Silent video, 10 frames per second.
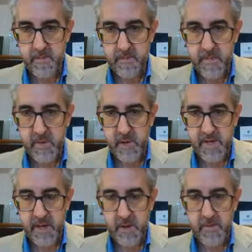there is
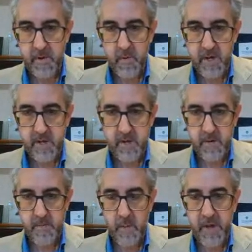another question
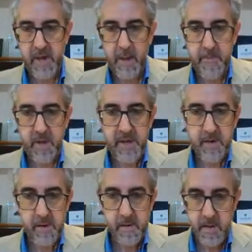popping up here.
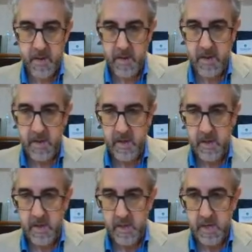
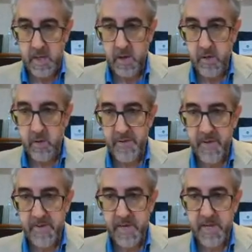So do you think
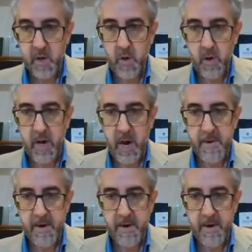this co-governance